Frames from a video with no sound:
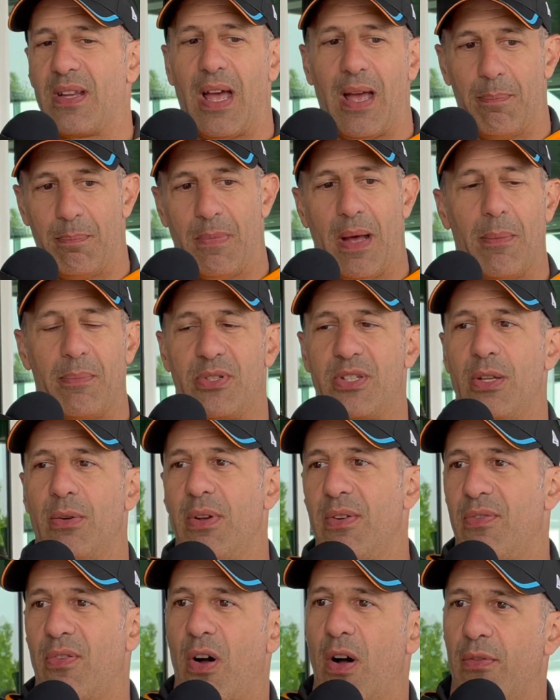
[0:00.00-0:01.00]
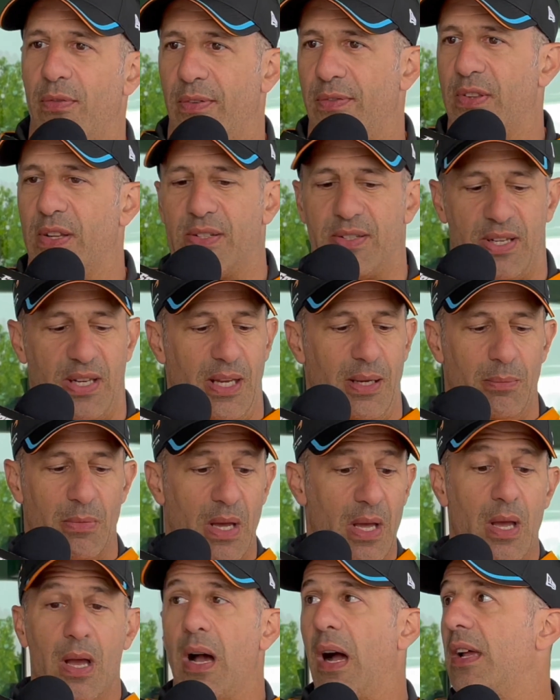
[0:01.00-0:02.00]
I'm still involved with the team.
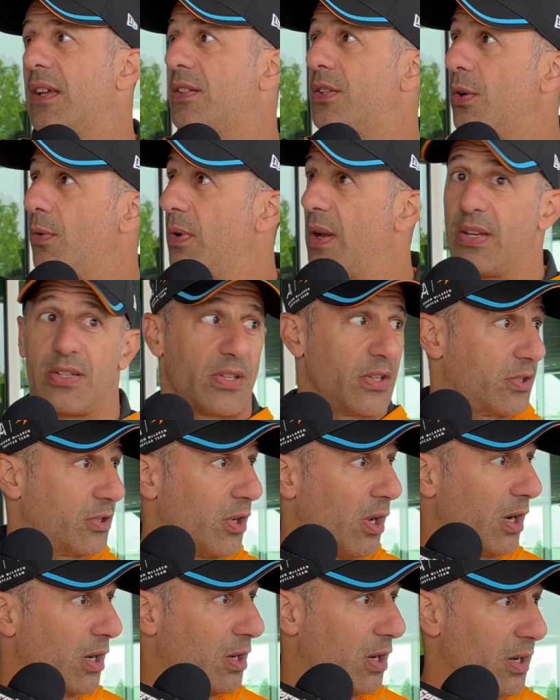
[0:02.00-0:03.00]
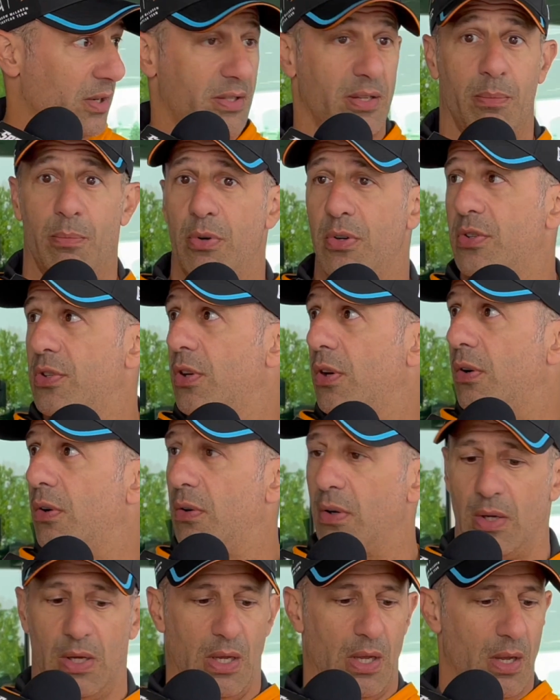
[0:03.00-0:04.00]
I still race the stock cars in
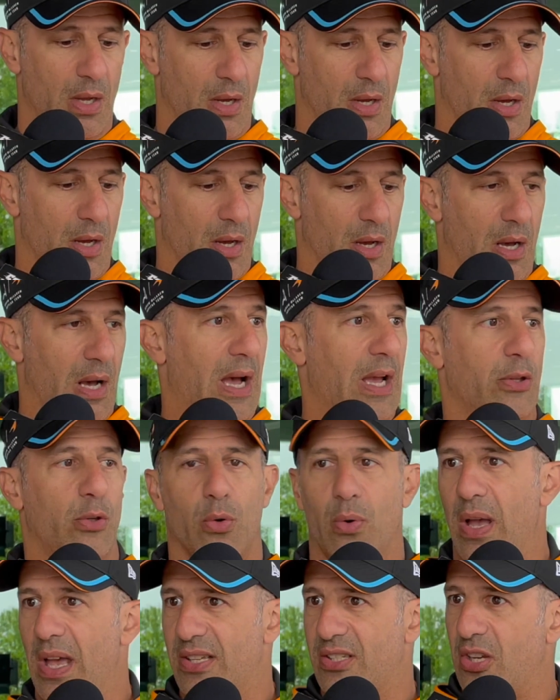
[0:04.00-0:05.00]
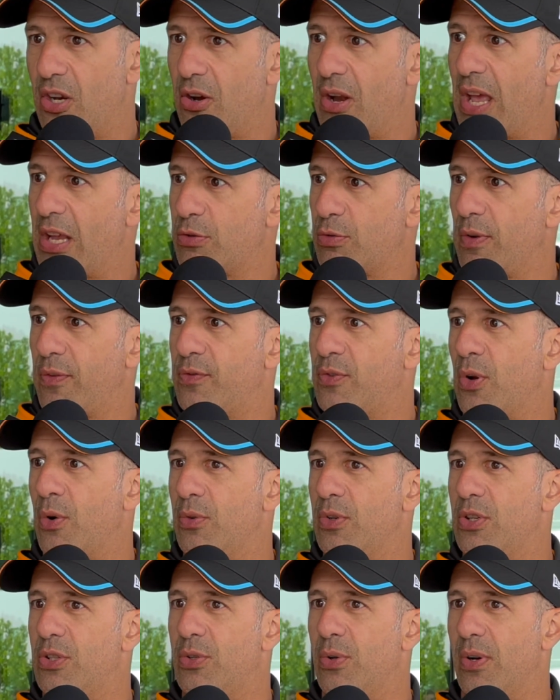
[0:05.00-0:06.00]
Brazil. I do SRX with
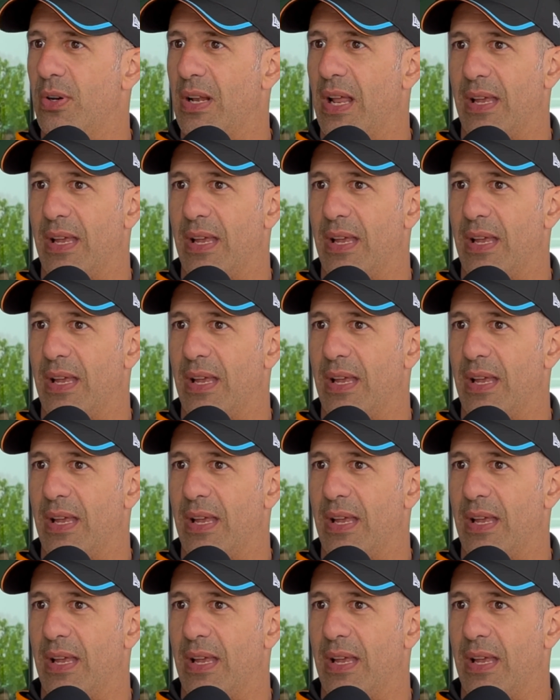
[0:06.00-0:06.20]
Tony Stewart.